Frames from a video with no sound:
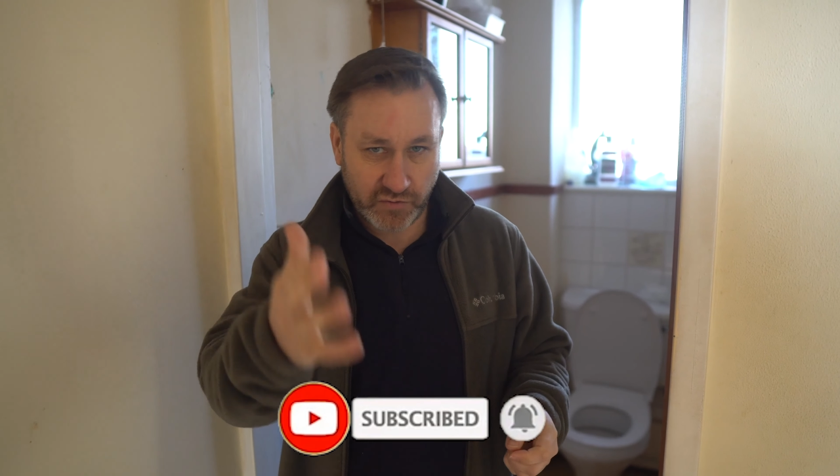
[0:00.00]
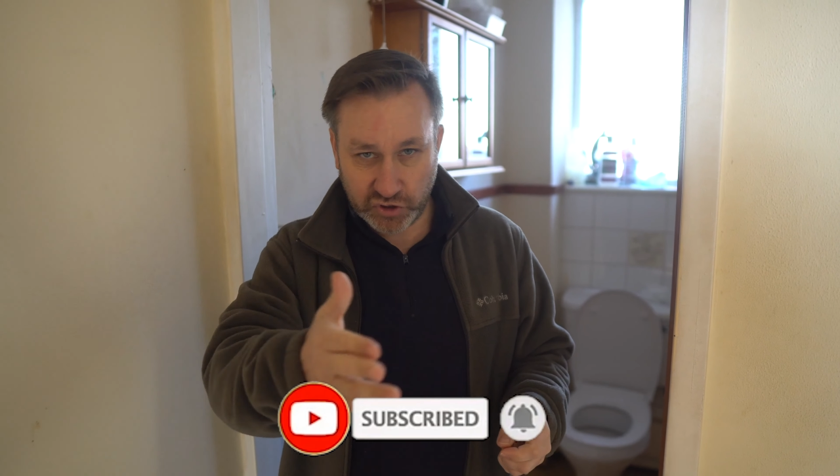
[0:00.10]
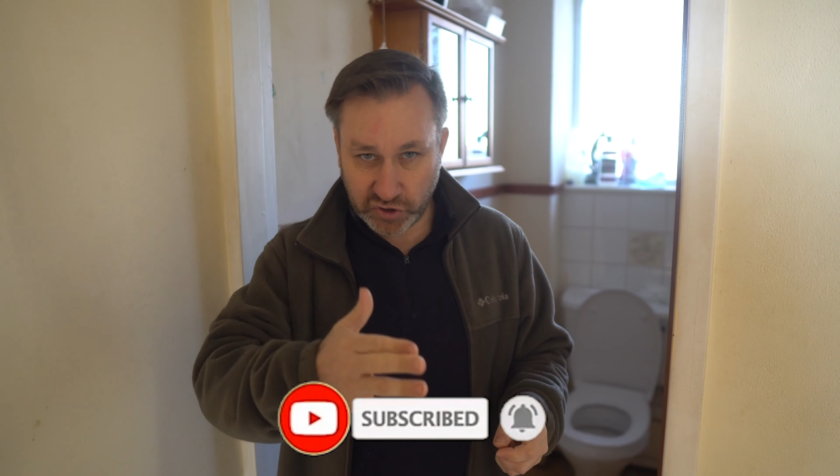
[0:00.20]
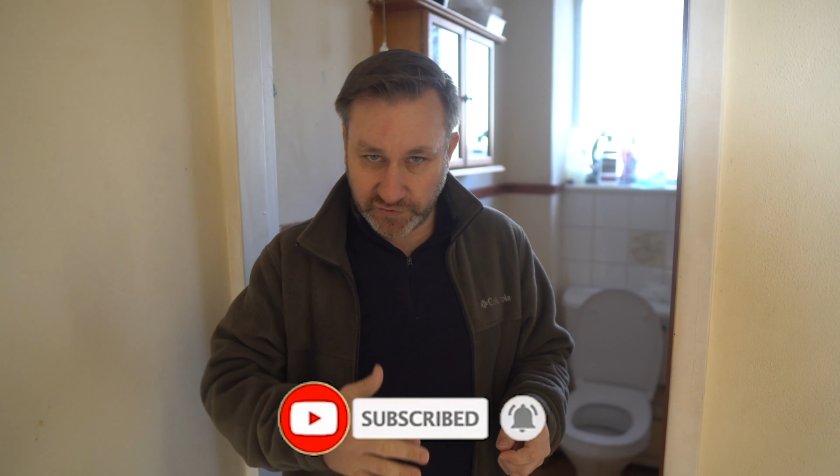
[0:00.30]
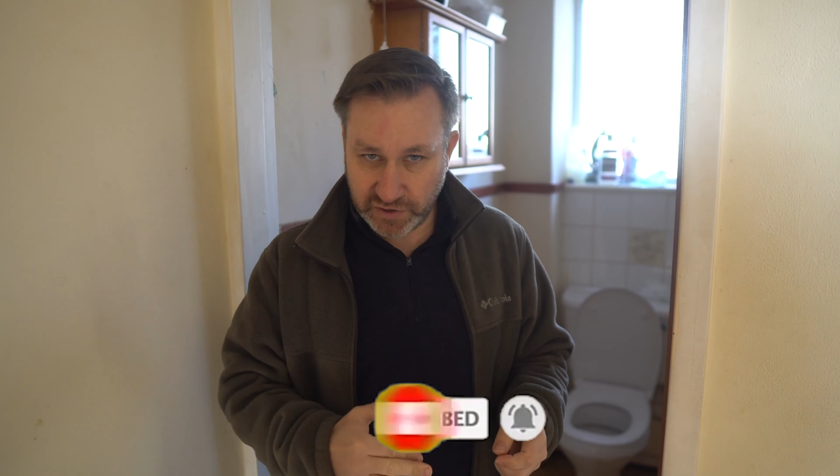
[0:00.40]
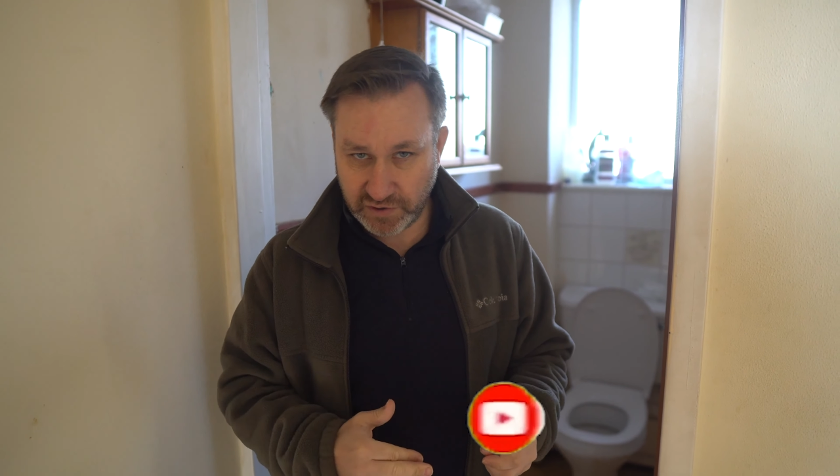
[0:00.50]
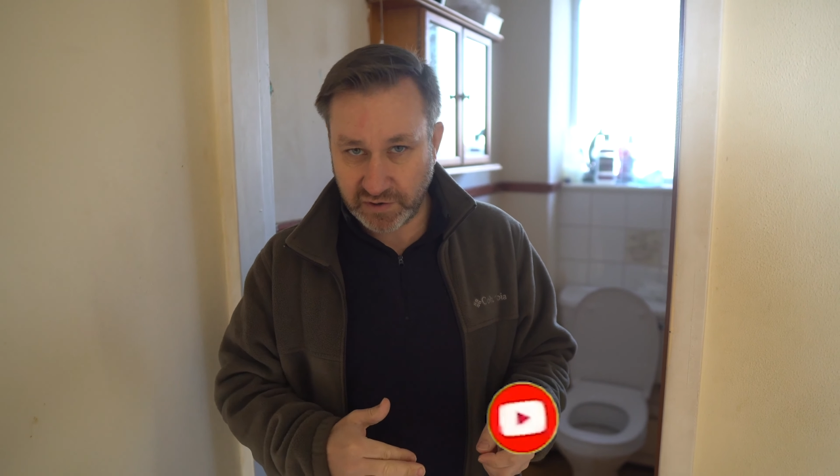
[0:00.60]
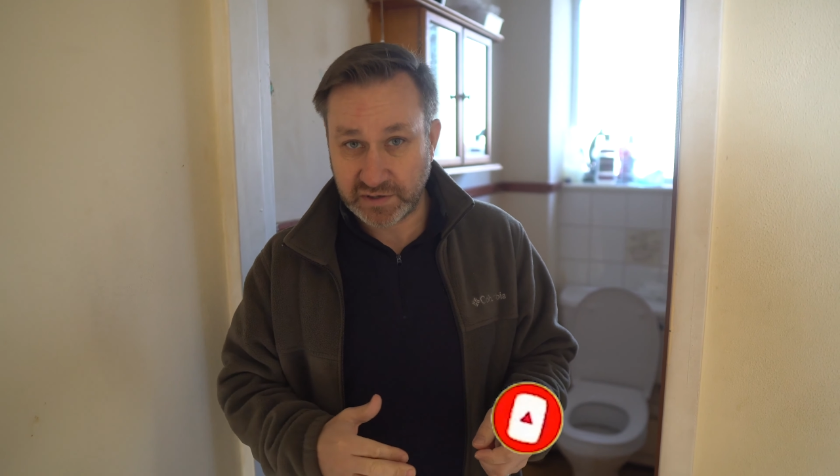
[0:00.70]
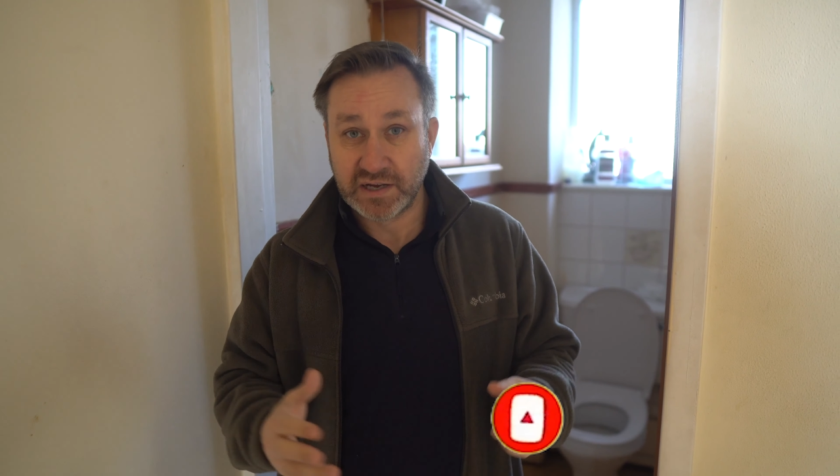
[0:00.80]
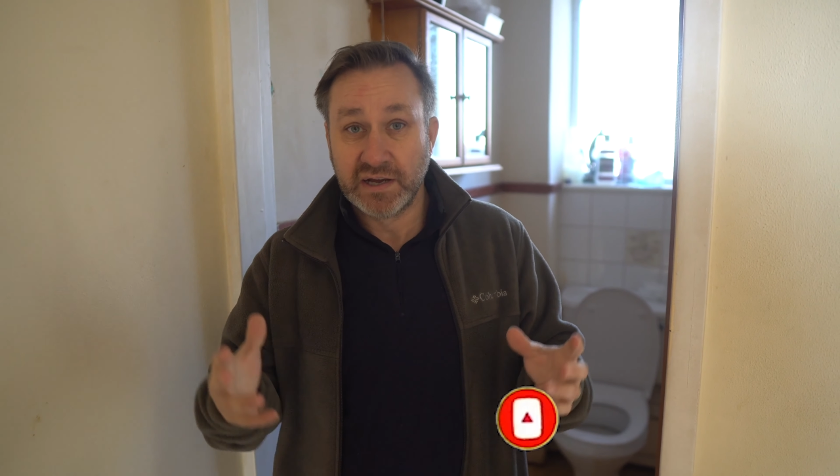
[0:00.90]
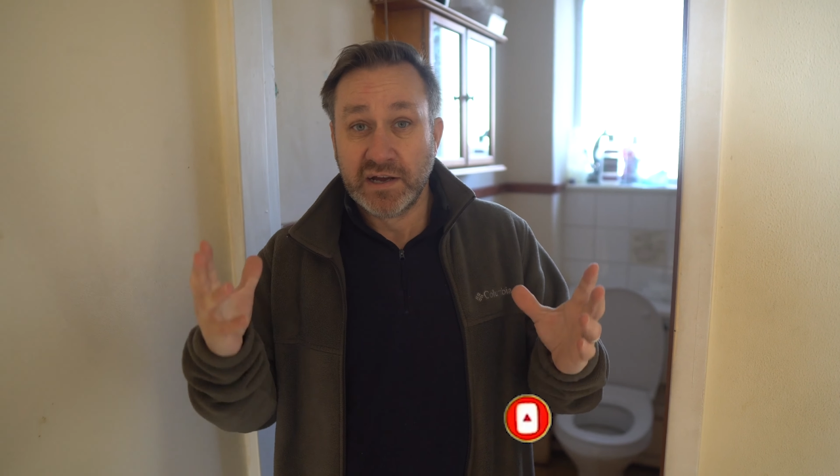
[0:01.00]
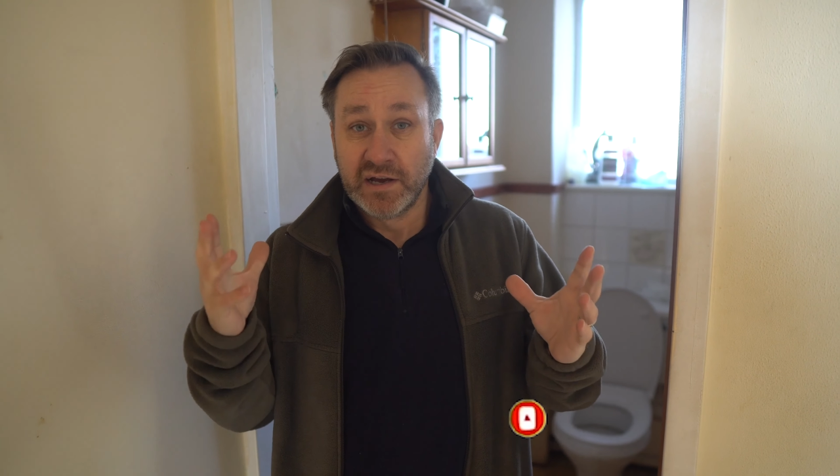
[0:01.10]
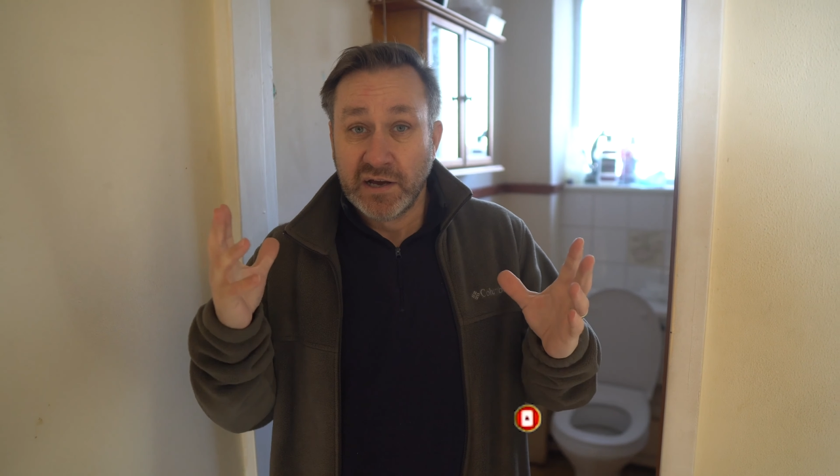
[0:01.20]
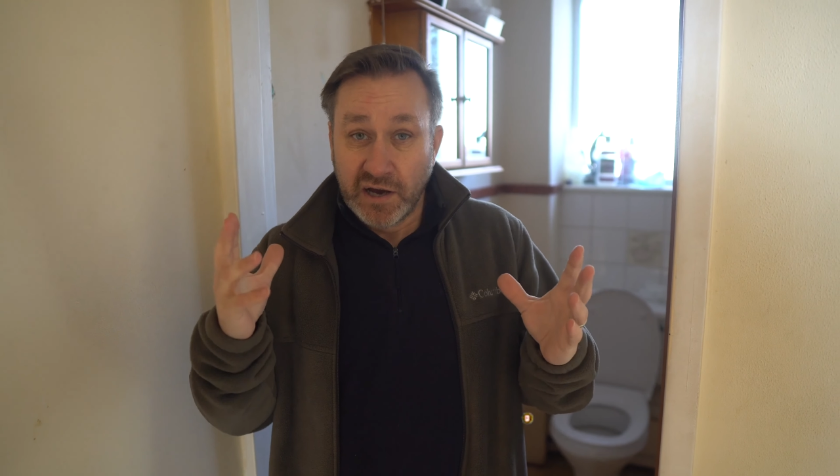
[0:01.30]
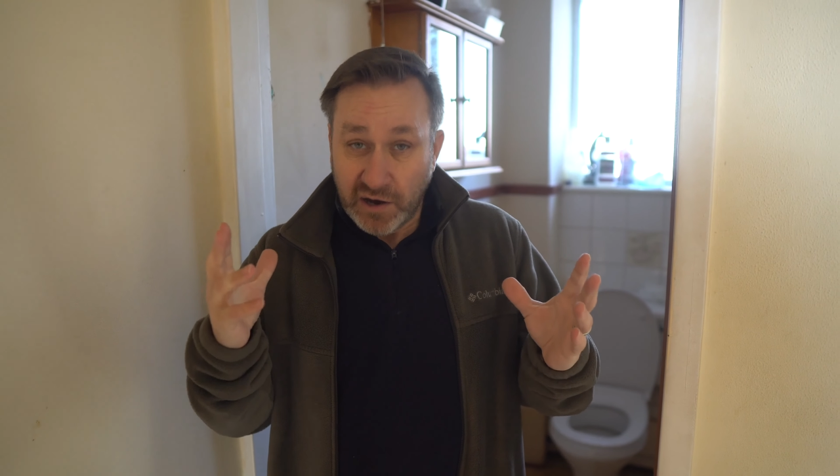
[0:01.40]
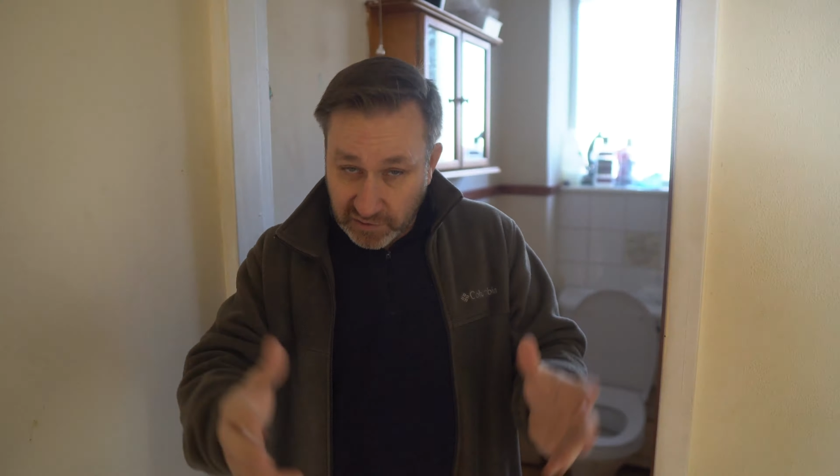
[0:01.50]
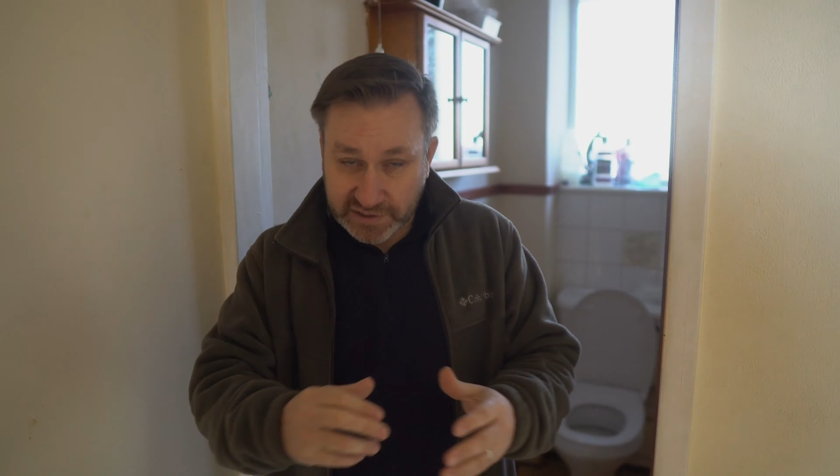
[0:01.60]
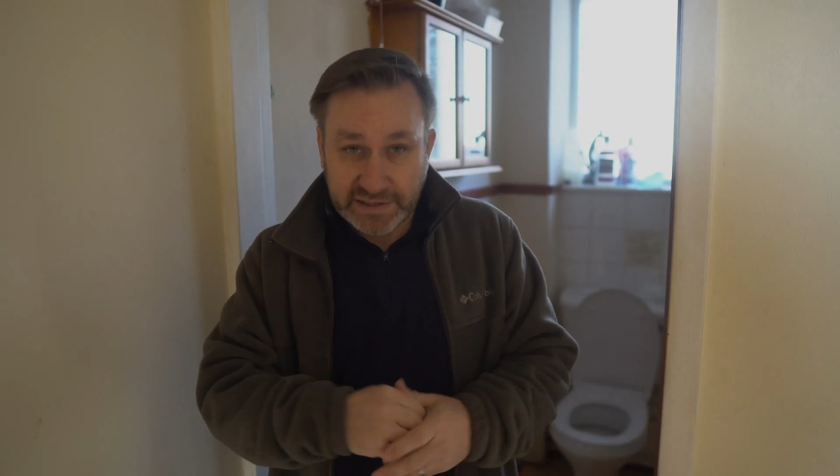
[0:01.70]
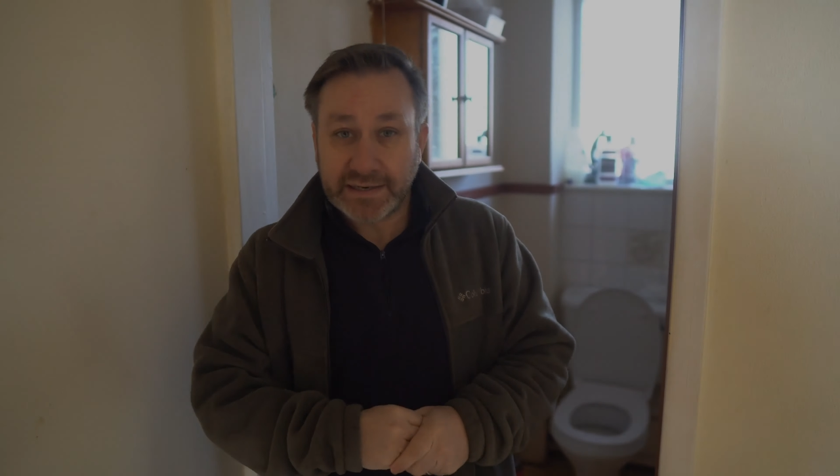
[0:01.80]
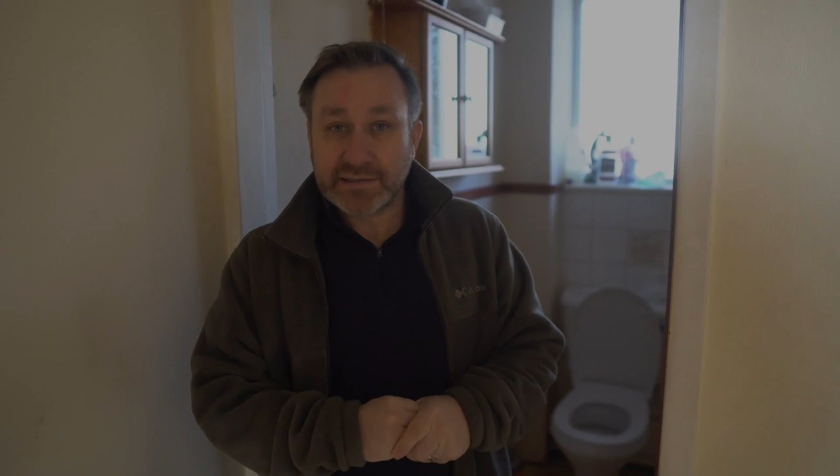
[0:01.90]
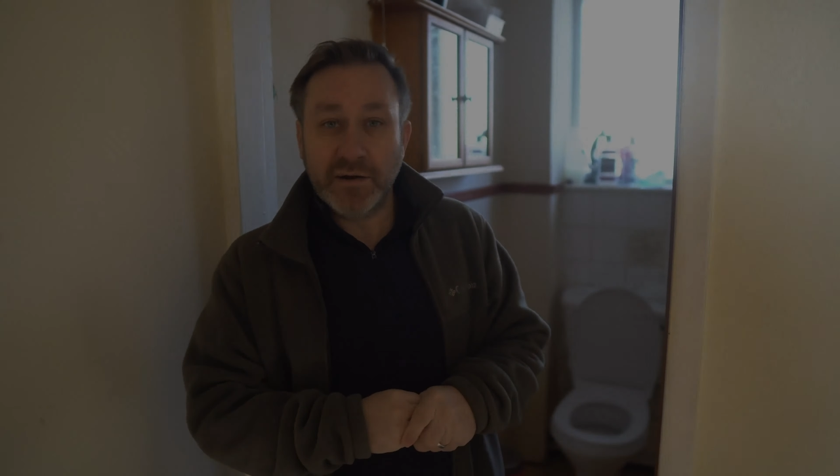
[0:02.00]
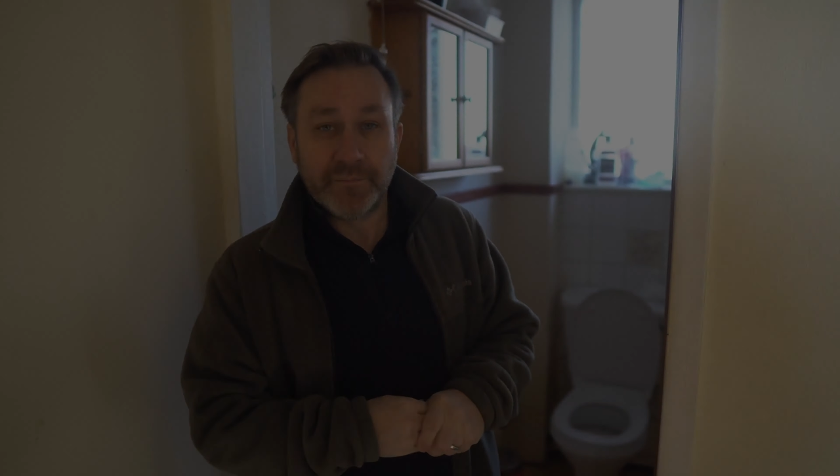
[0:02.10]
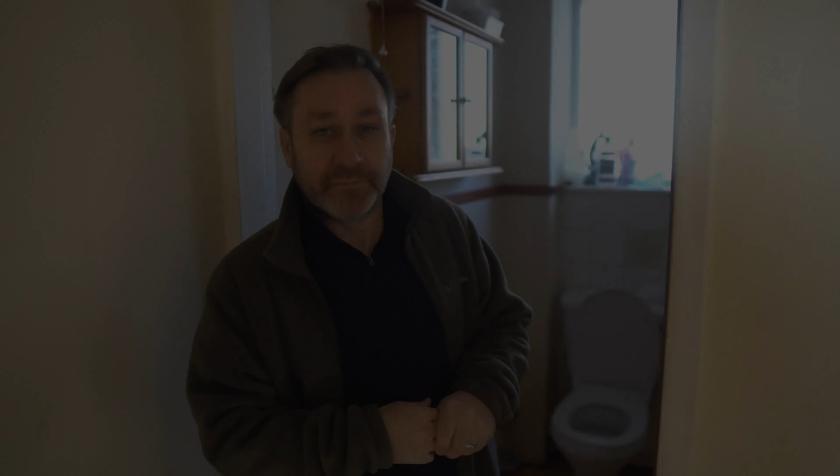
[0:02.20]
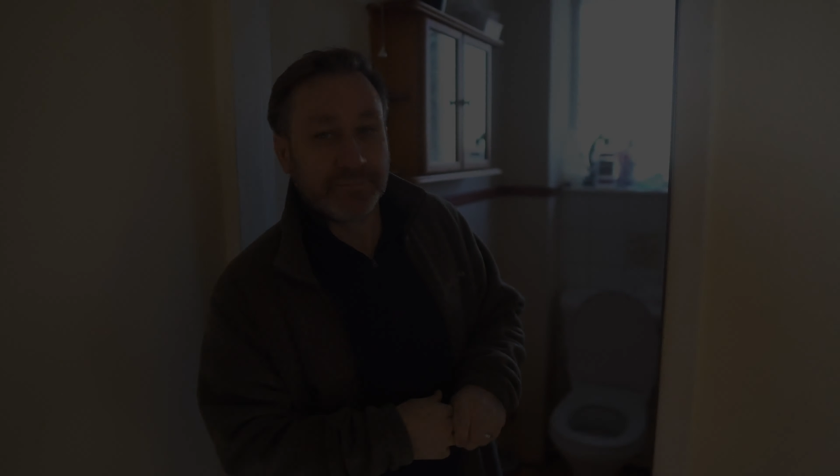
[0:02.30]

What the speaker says: just for you guys. I'll see you next time.